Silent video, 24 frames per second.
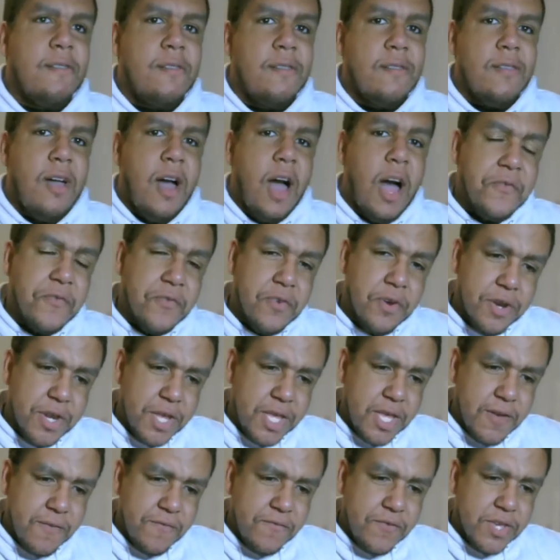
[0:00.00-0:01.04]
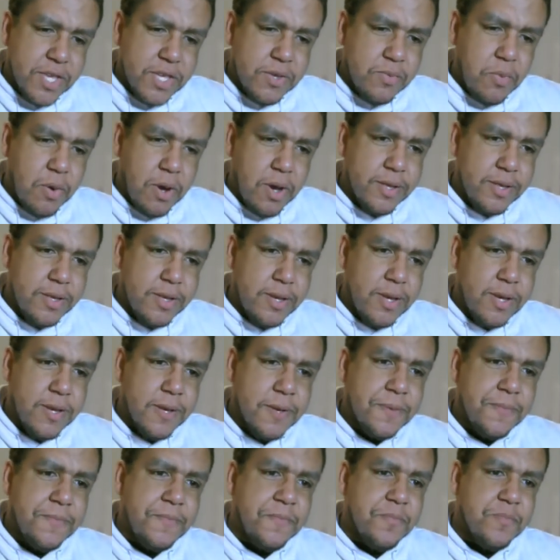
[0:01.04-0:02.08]
I've got to give this one
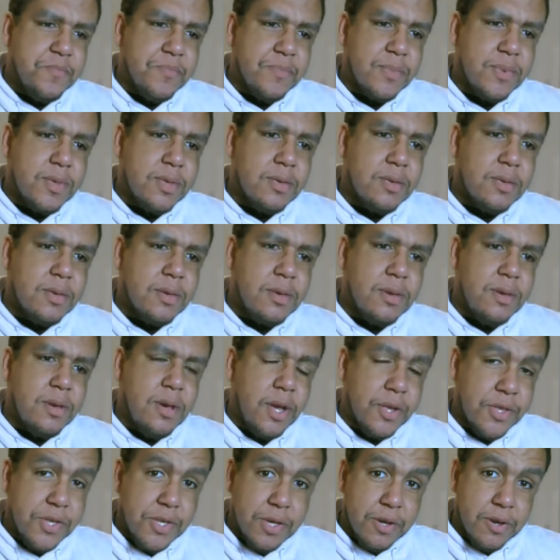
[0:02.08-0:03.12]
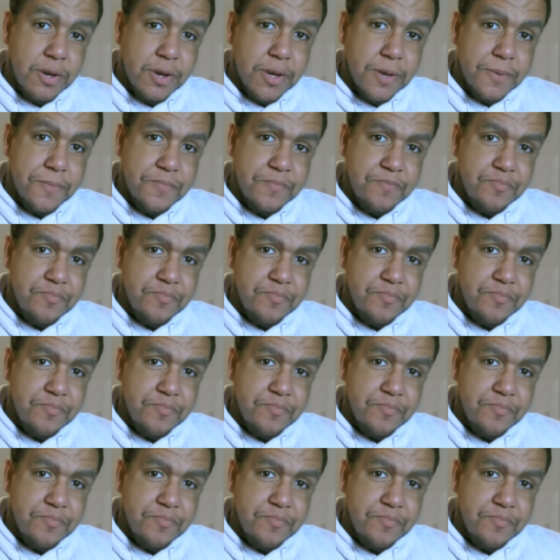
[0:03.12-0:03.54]
a tie.